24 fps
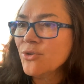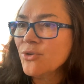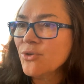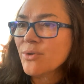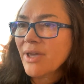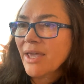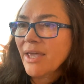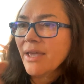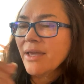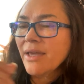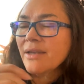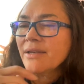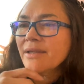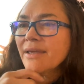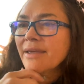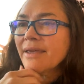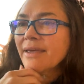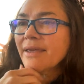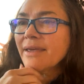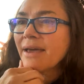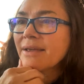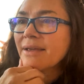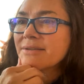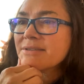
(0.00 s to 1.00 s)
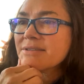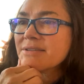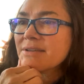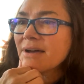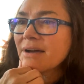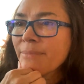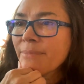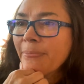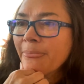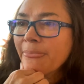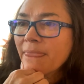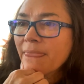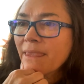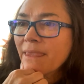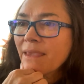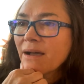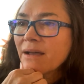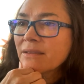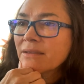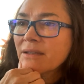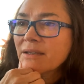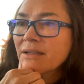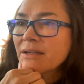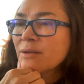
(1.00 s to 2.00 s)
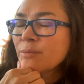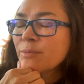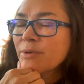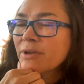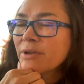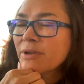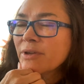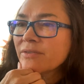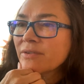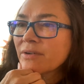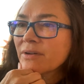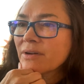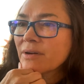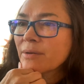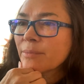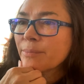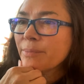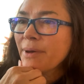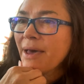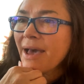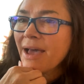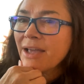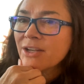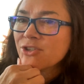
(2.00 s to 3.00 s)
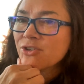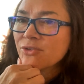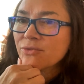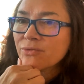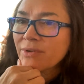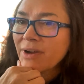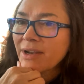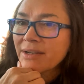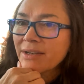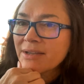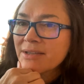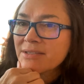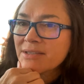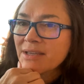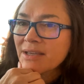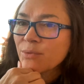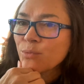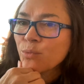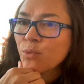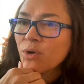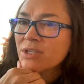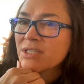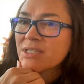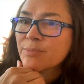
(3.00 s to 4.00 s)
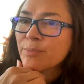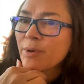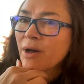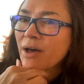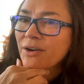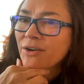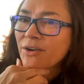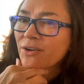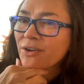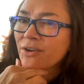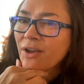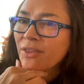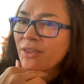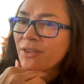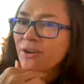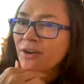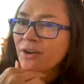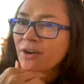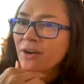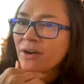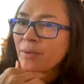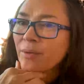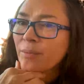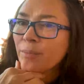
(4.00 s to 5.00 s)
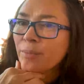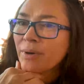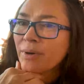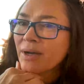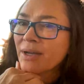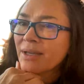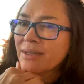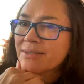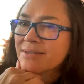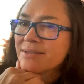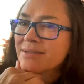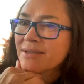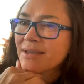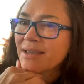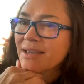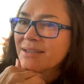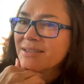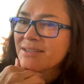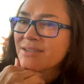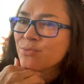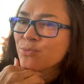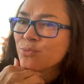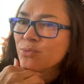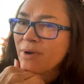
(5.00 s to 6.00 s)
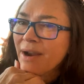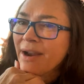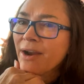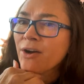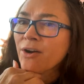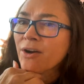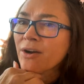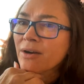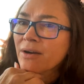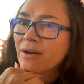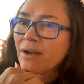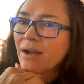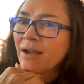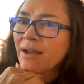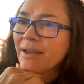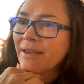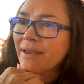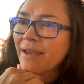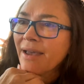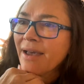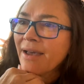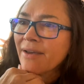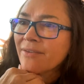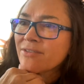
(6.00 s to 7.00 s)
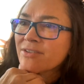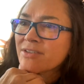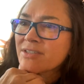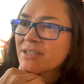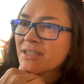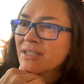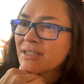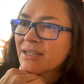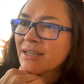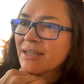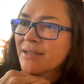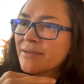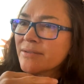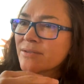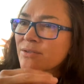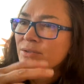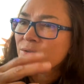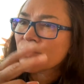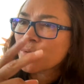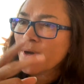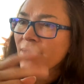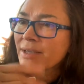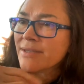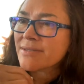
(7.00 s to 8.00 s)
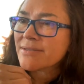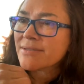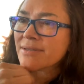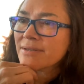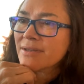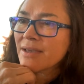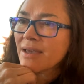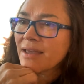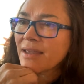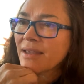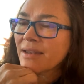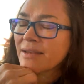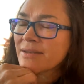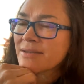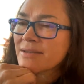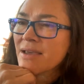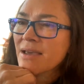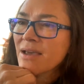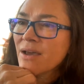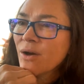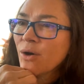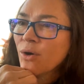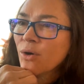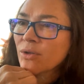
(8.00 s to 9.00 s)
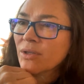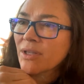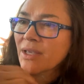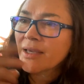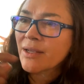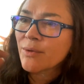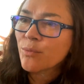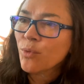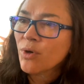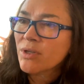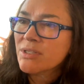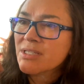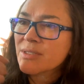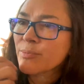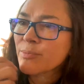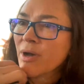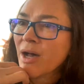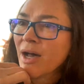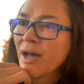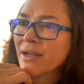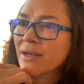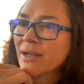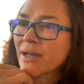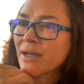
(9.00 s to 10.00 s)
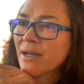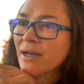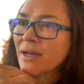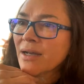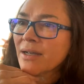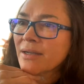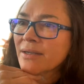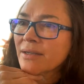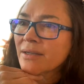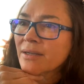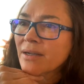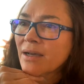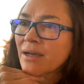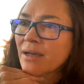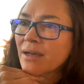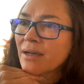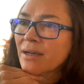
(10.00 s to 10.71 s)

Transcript: You can get a little bit of a patch of redness in one spot or another, but it's rare. I have seen it twice, and only in one spot on